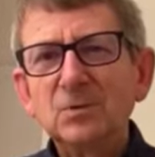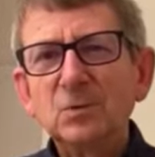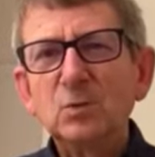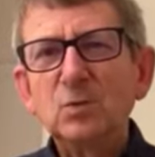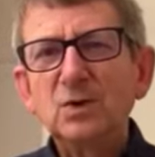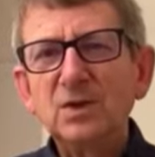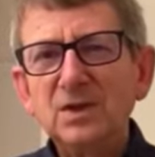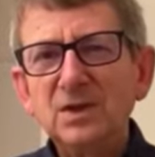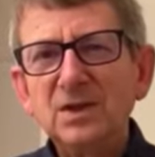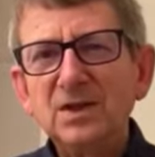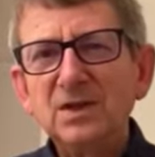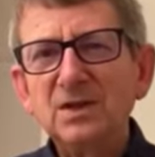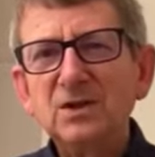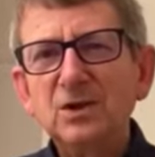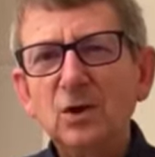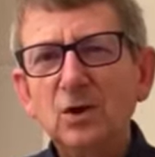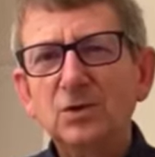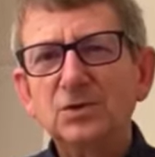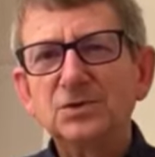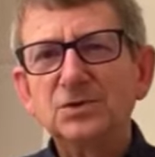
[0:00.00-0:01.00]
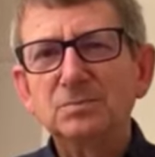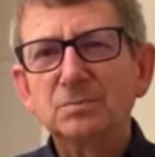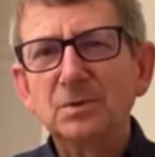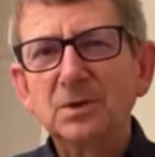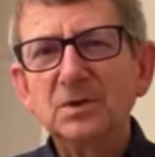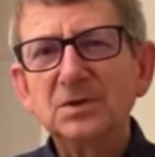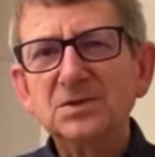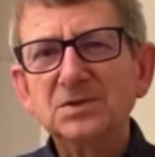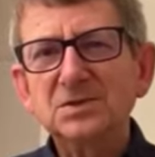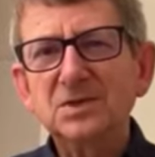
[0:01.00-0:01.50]
We need God's
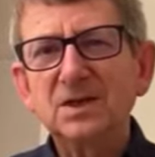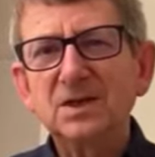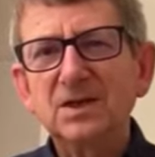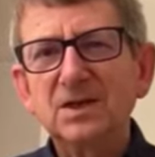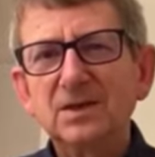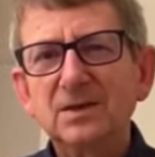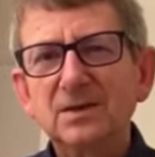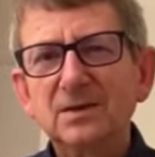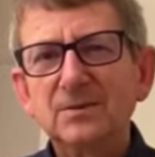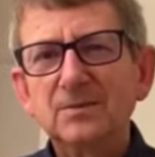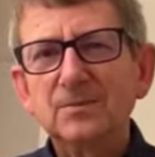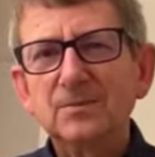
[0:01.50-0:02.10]
mercy.